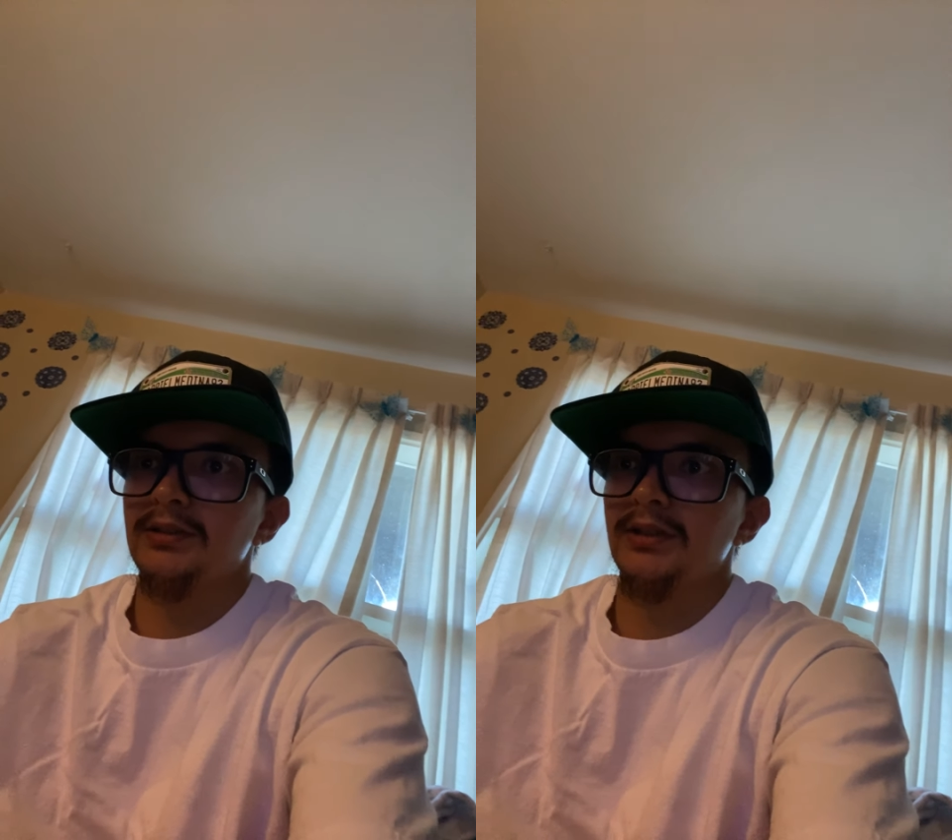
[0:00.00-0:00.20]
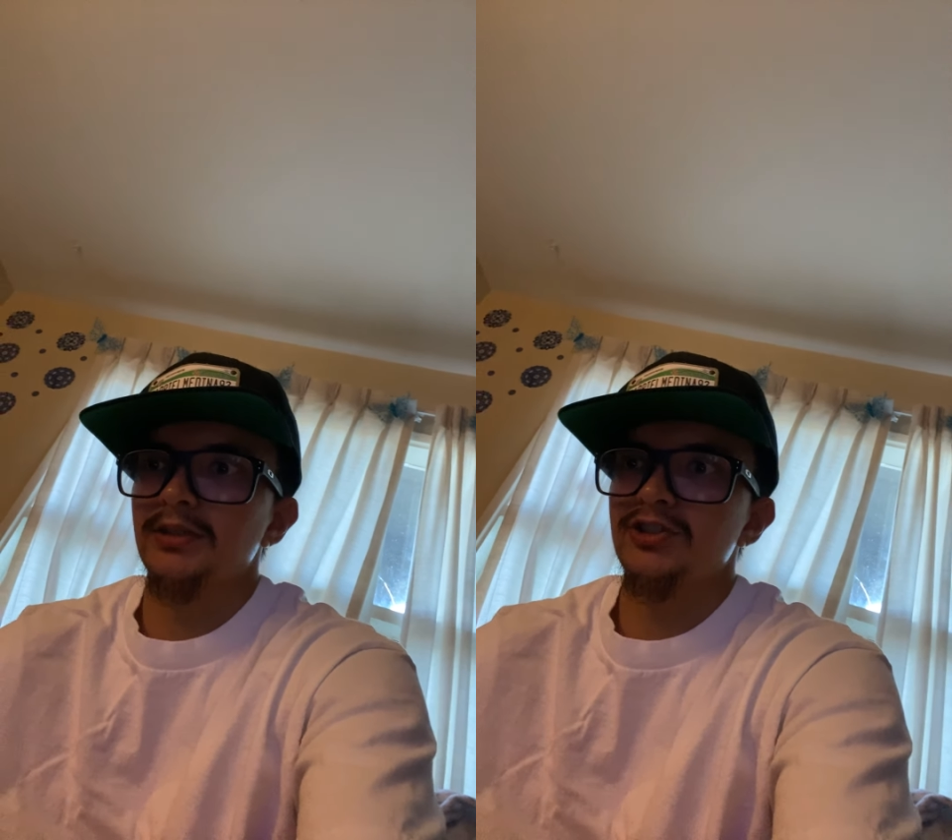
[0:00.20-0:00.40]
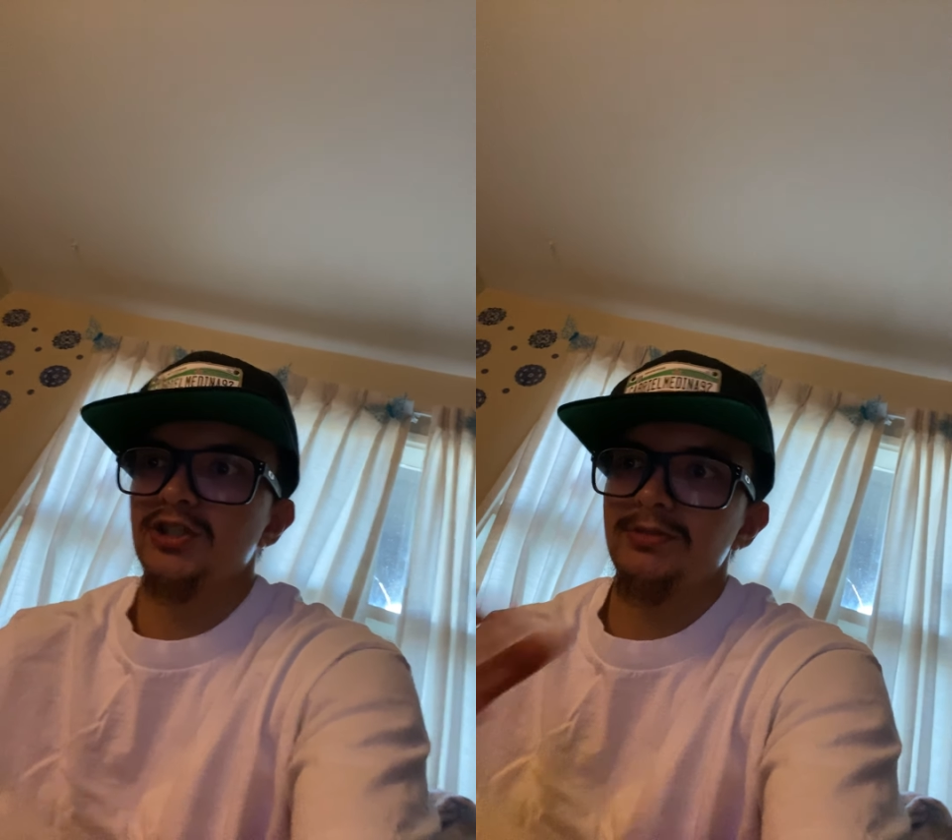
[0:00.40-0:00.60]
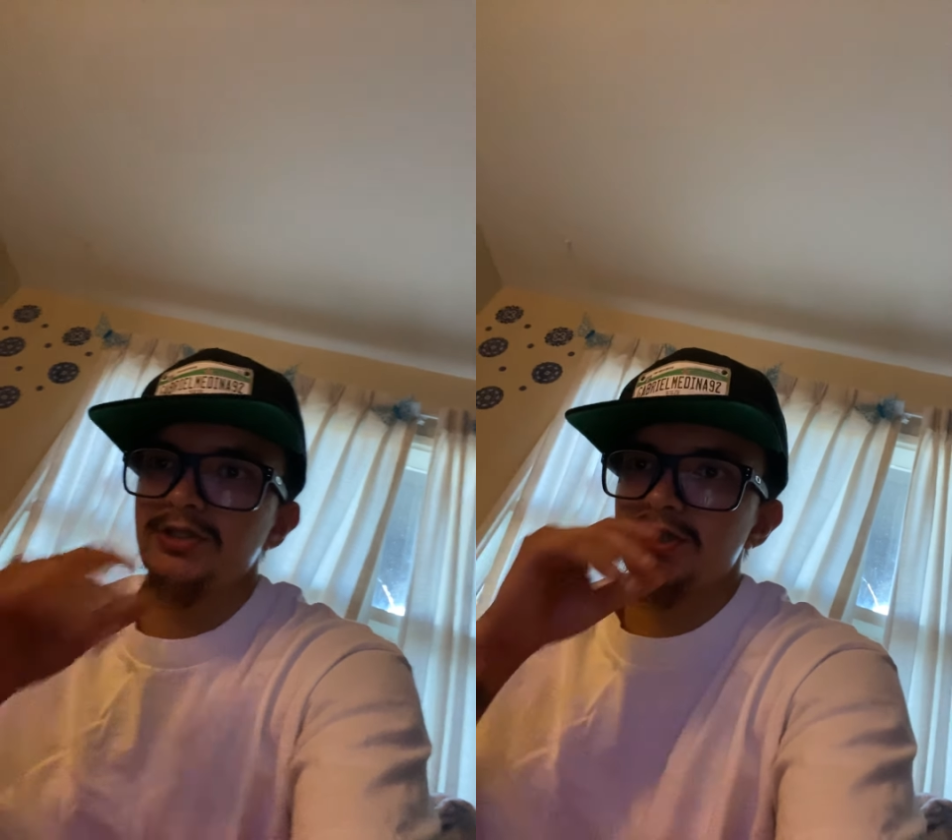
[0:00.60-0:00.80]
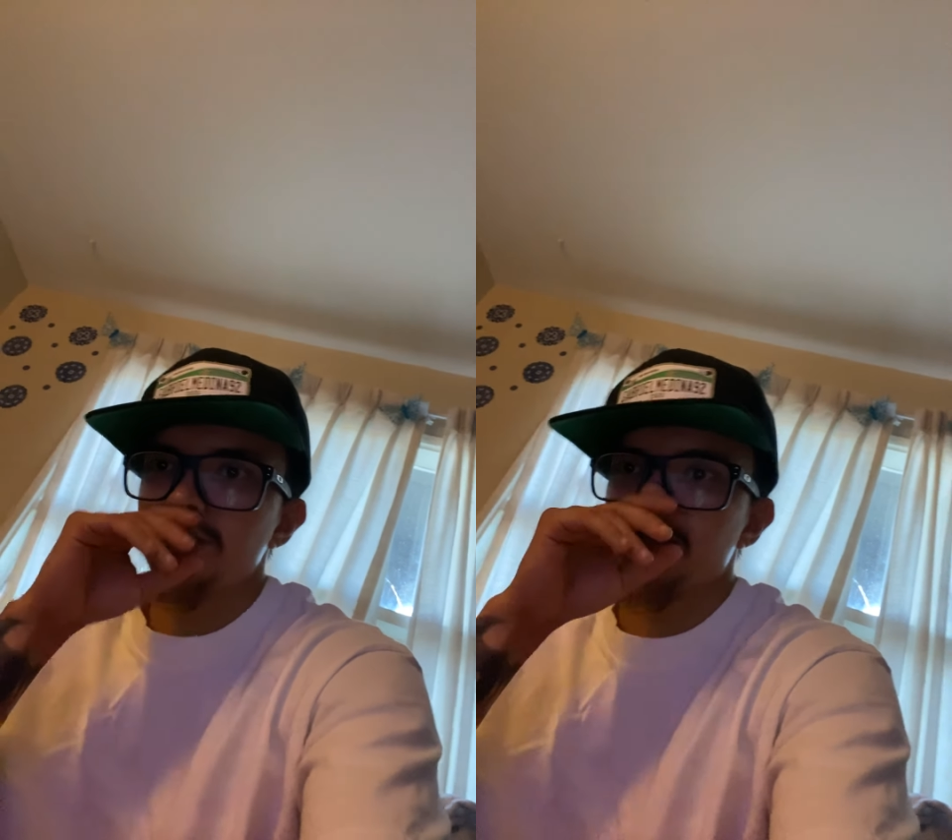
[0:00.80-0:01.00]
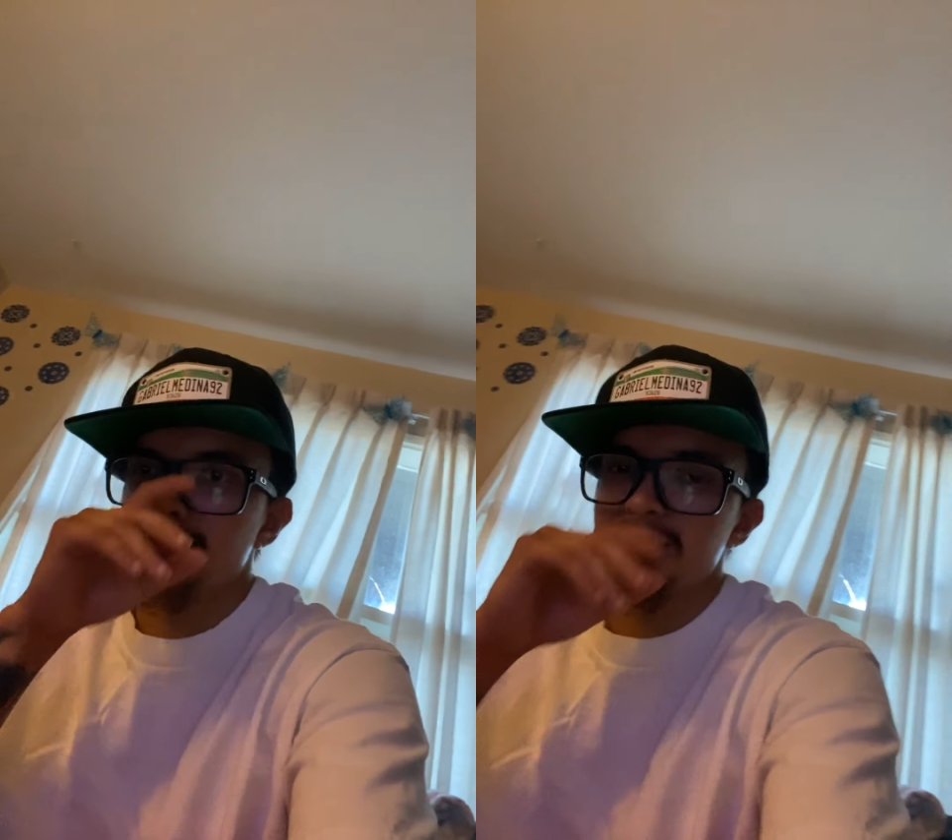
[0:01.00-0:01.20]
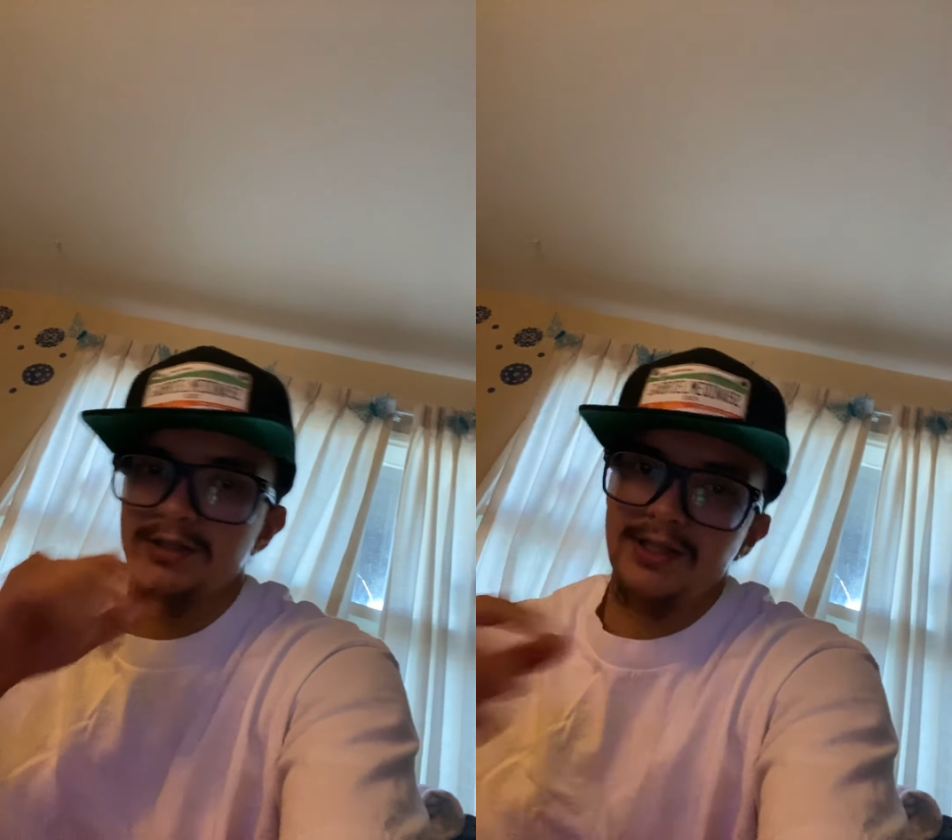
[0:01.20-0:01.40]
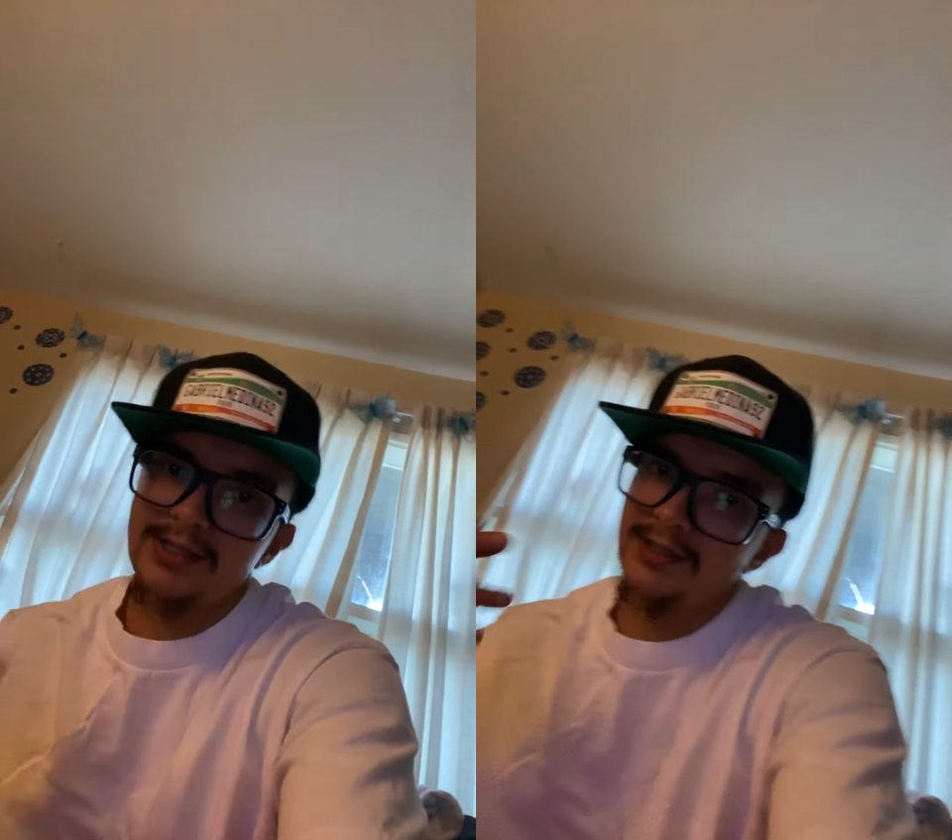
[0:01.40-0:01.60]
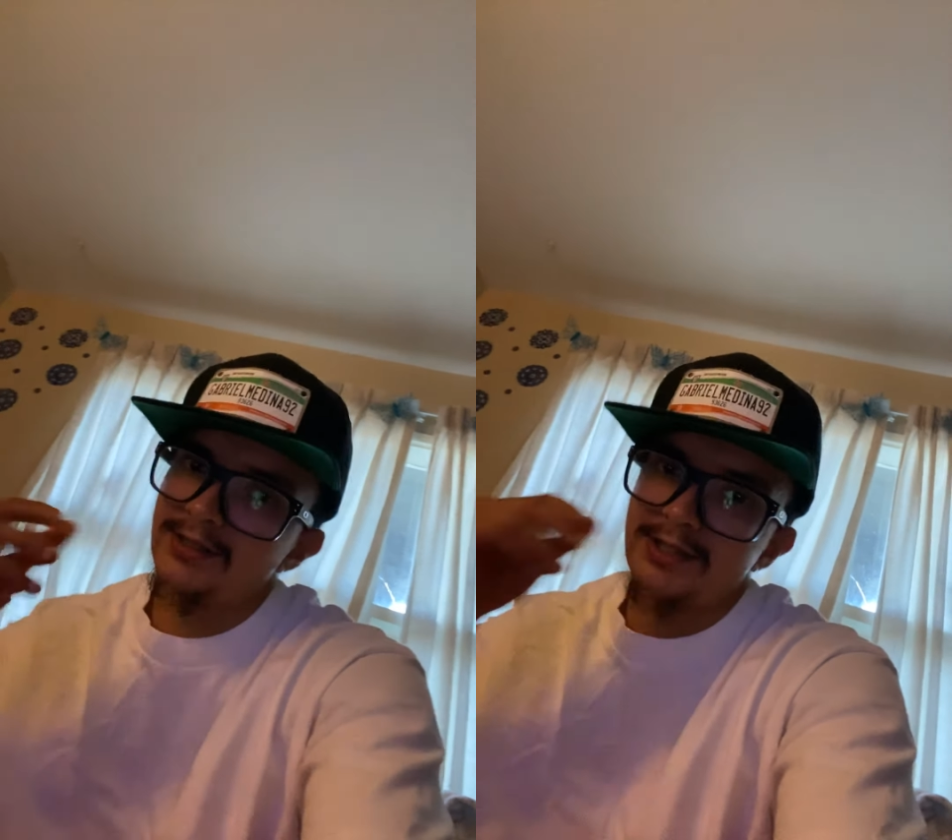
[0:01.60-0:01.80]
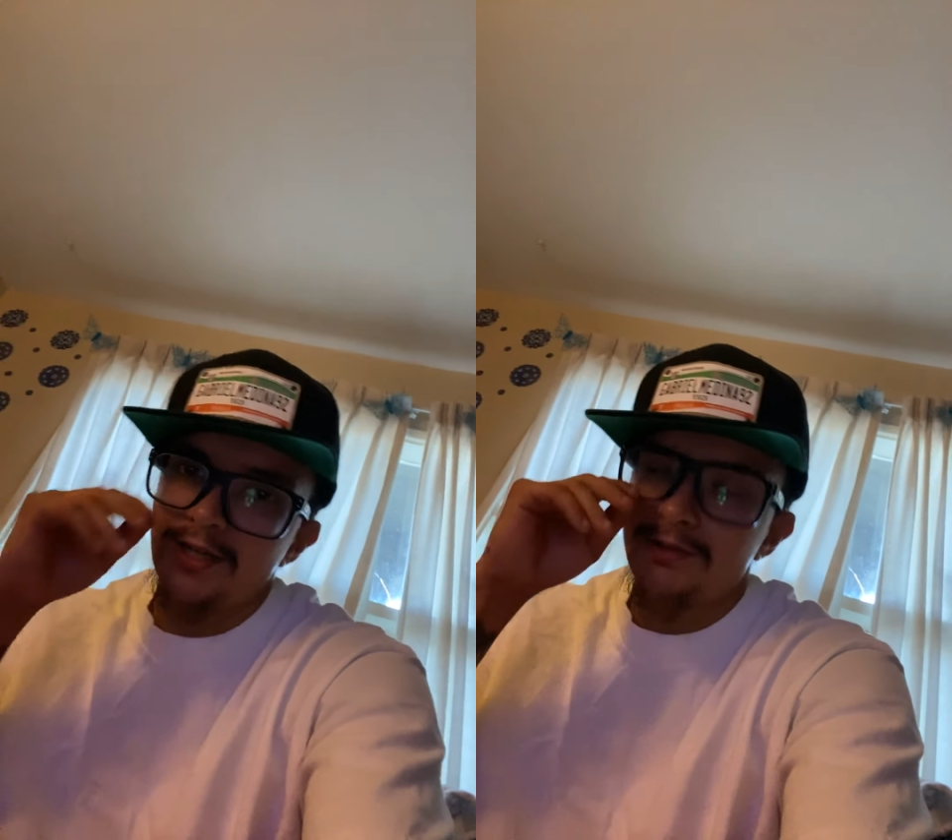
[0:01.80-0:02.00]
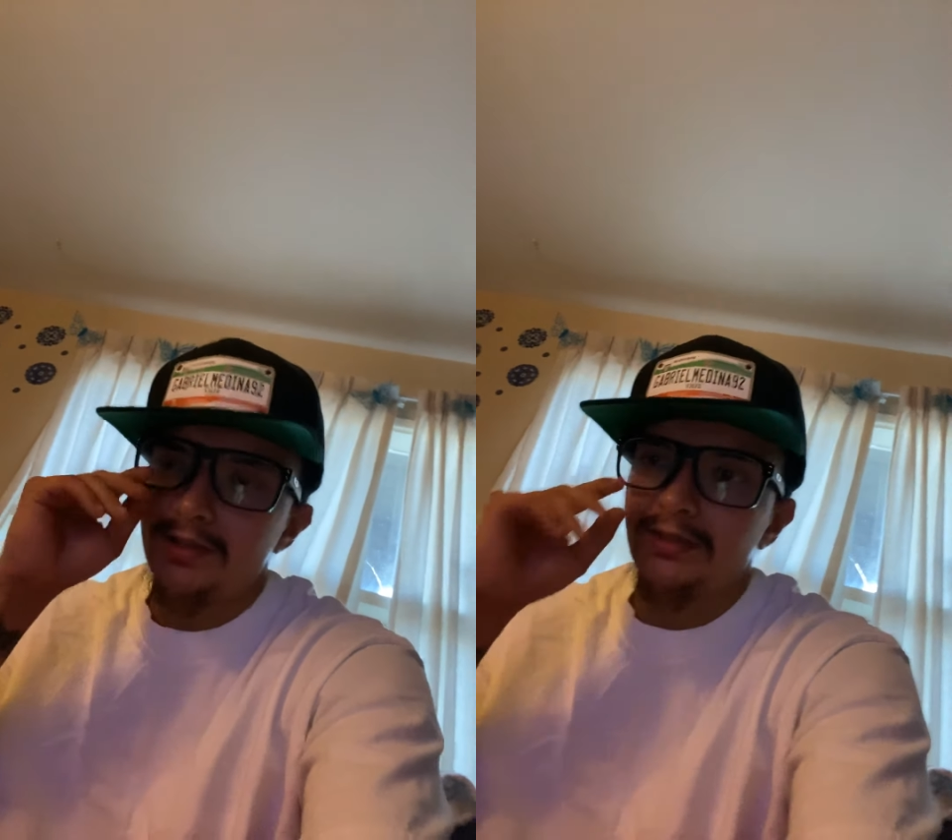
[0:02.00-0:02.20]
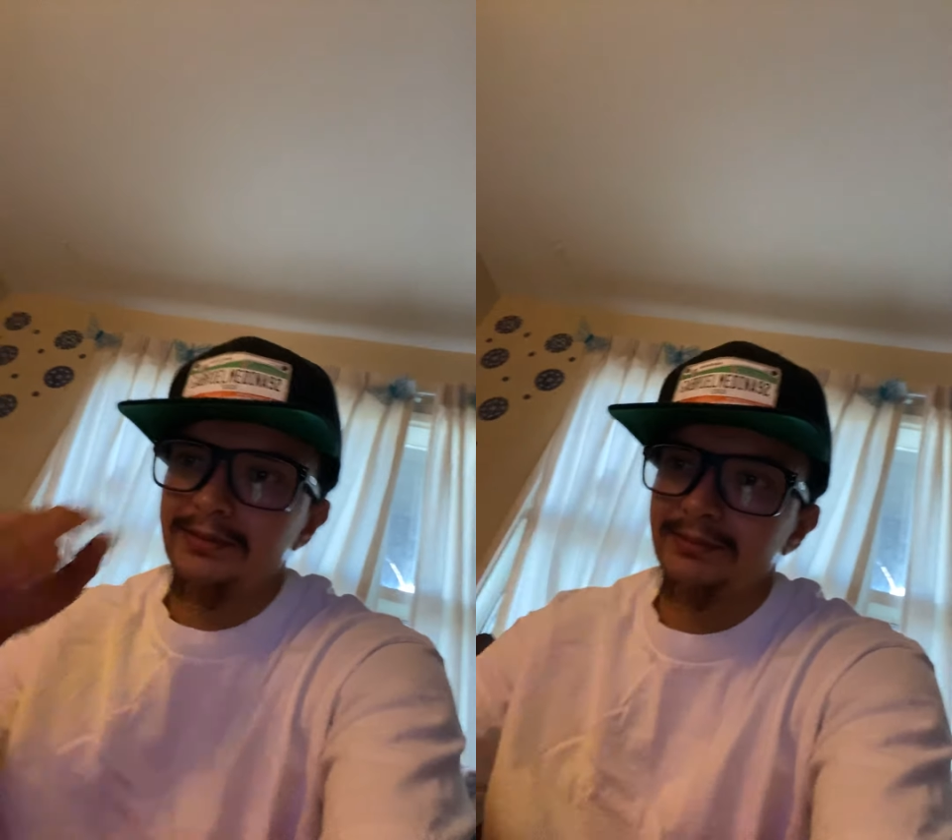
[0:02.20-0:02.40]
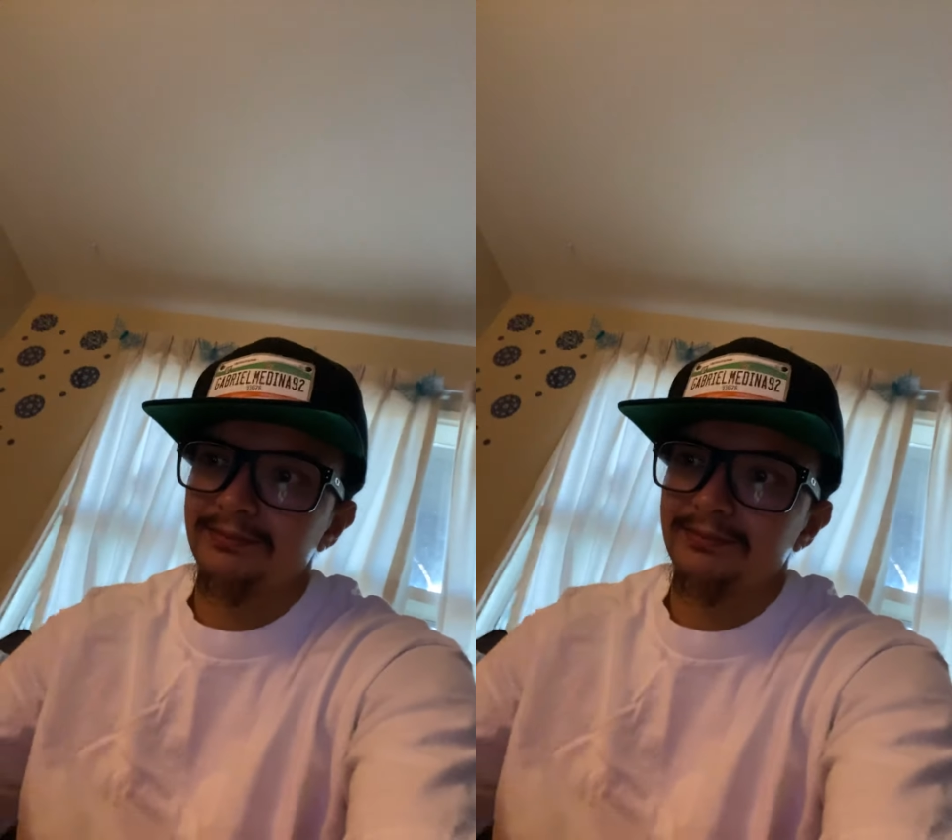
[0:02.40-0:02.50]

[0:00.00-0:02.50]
And Jimmy G throws the next interception